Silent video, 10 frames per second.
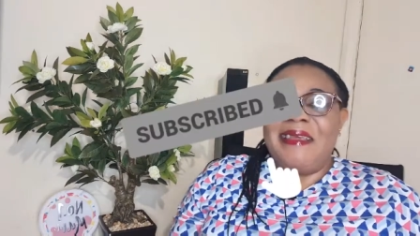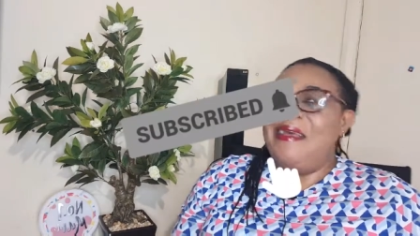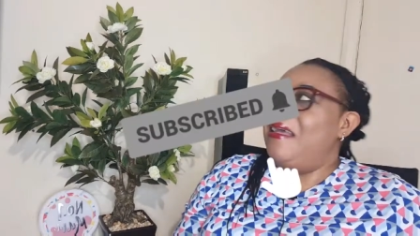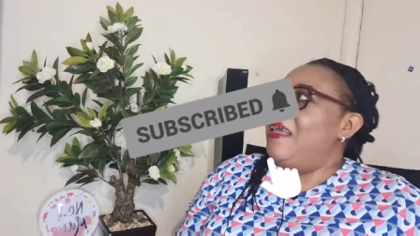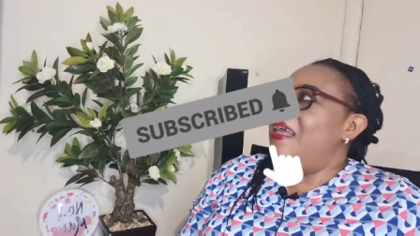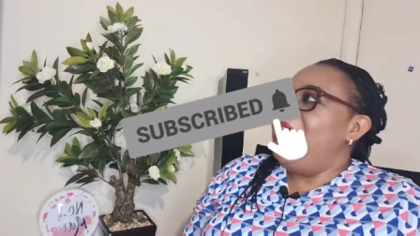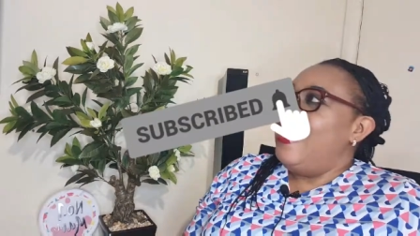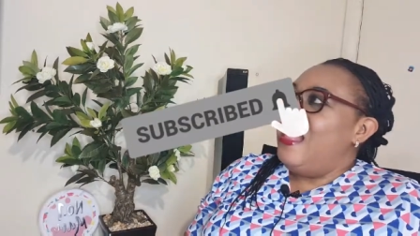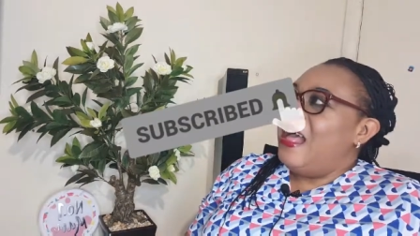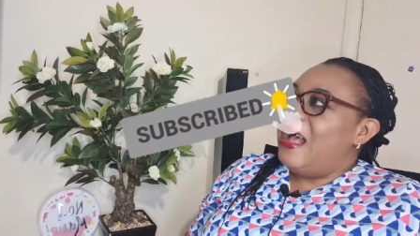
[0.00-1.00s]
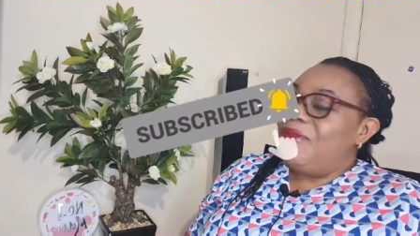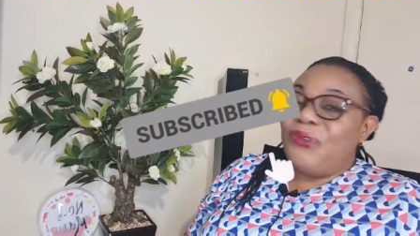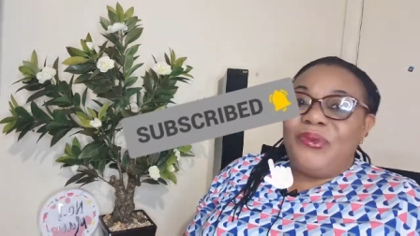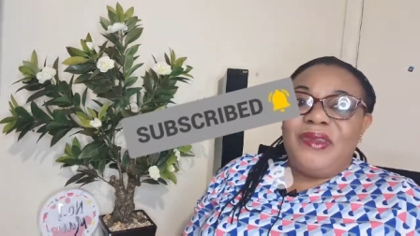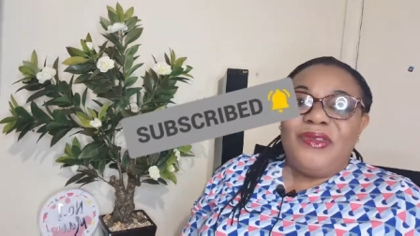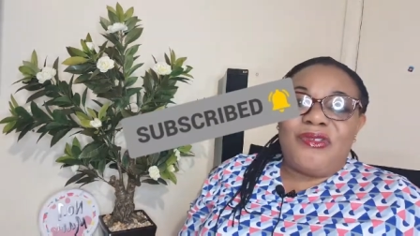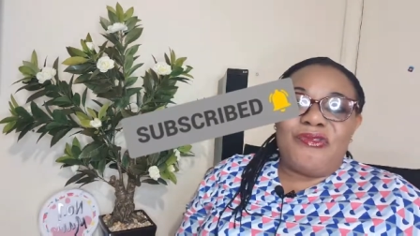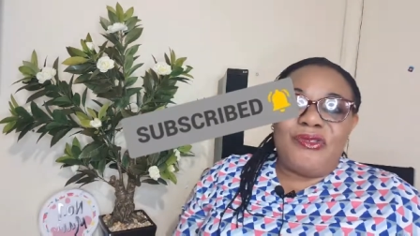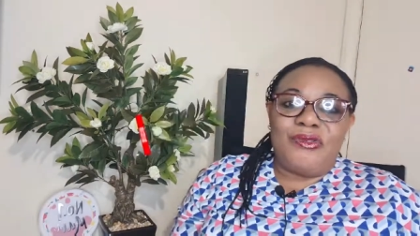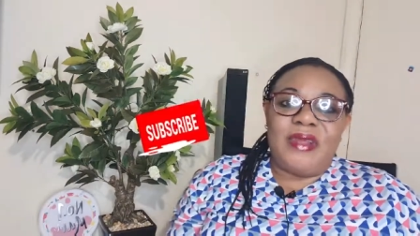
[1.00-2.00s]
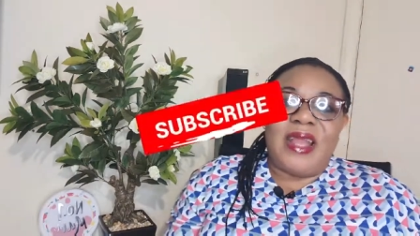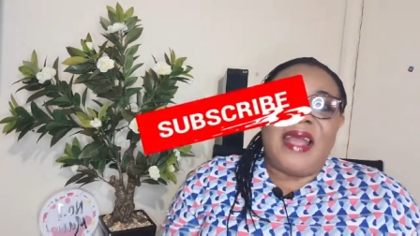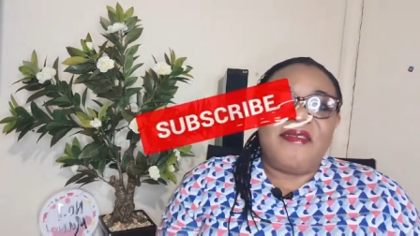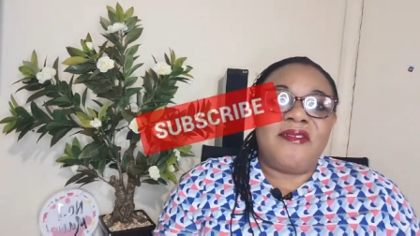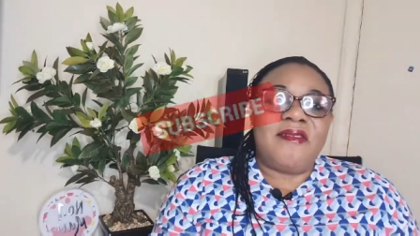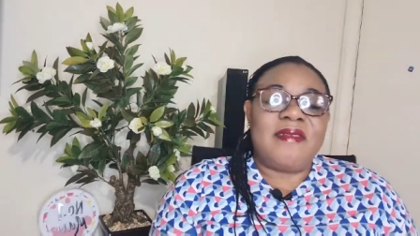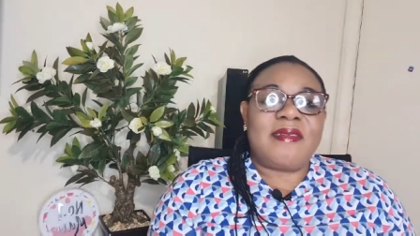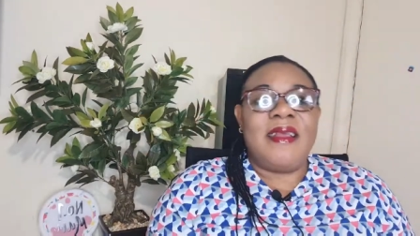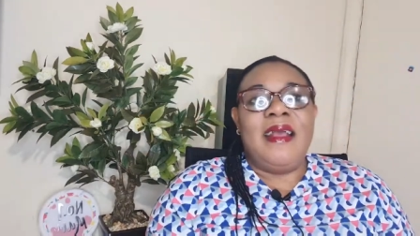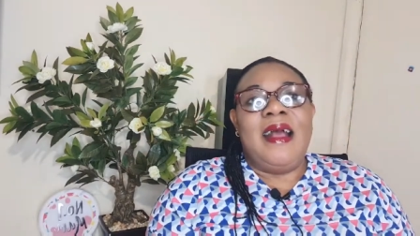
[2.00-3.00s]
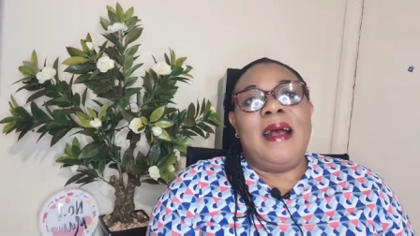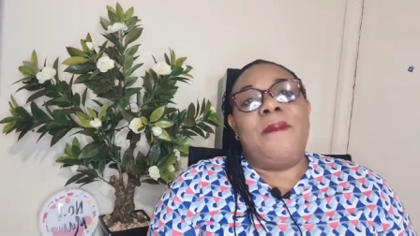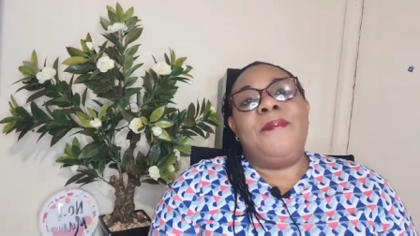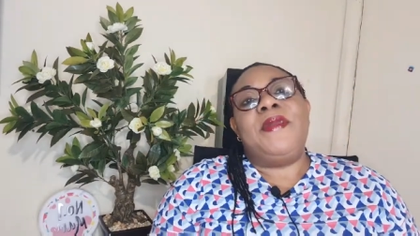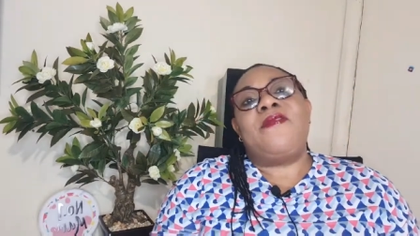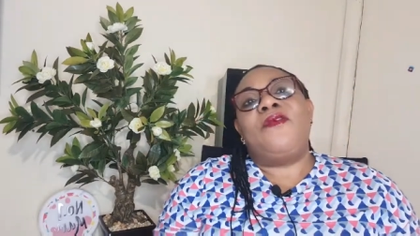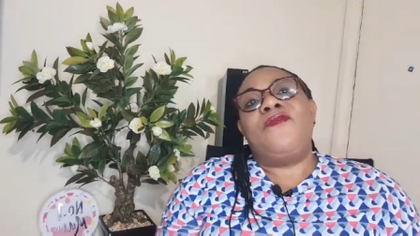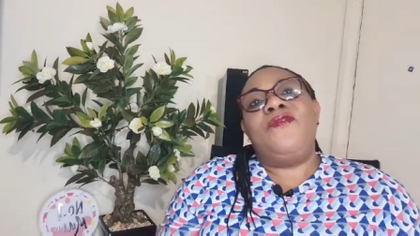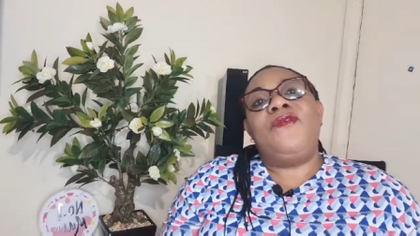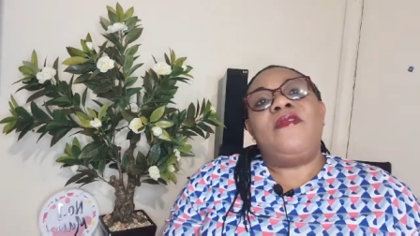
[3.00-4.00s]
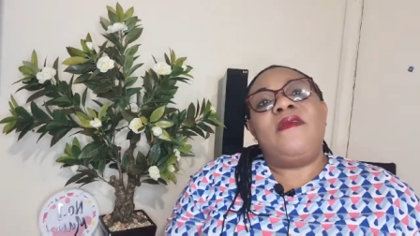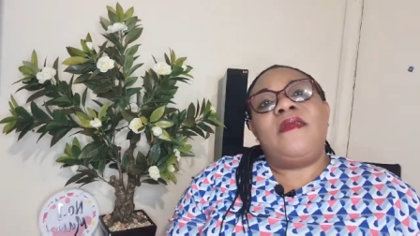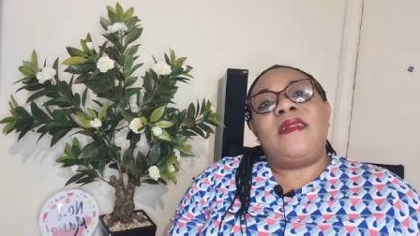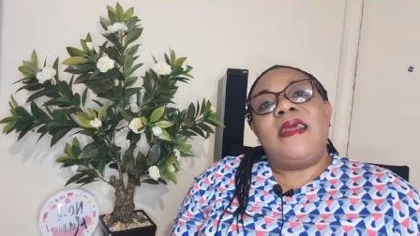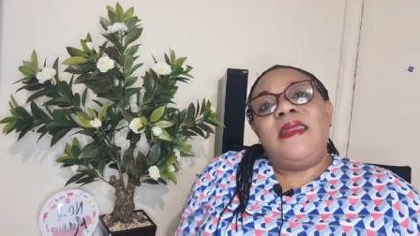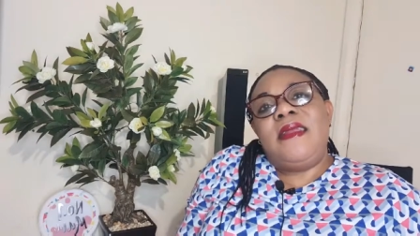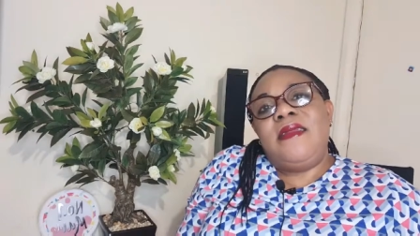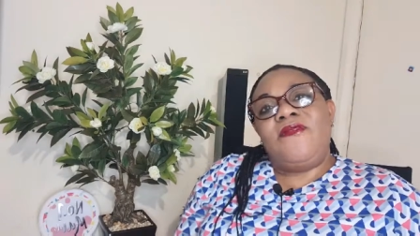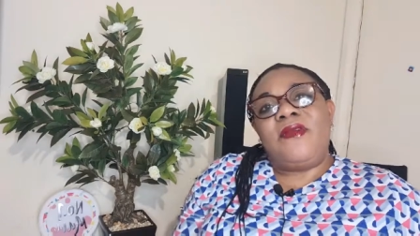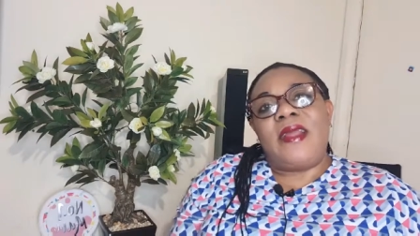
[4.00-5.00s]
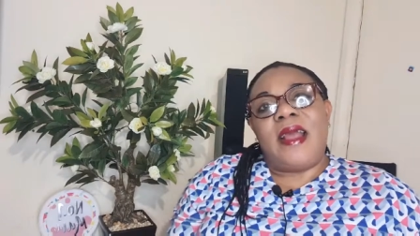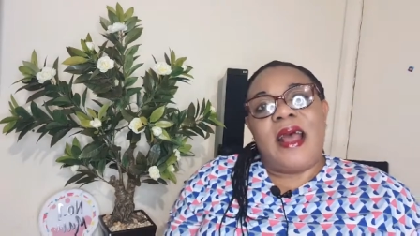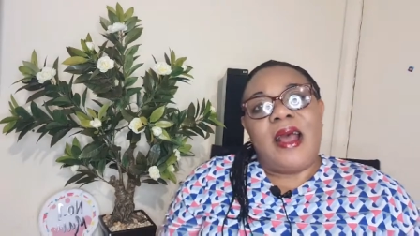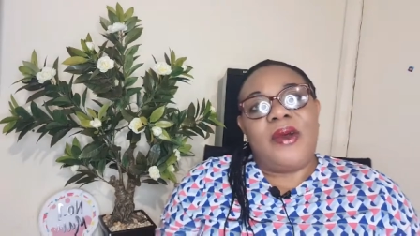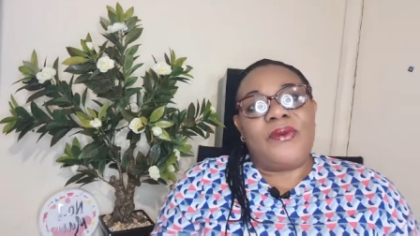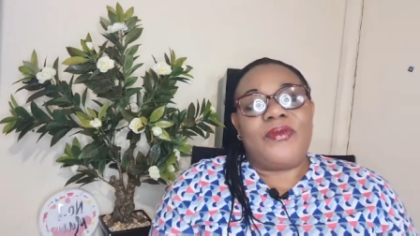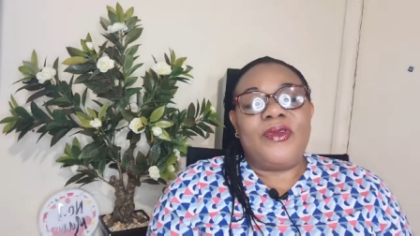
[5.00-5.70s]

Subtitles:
I have to quickly just run to the high streets and pick some few things that I need for the house.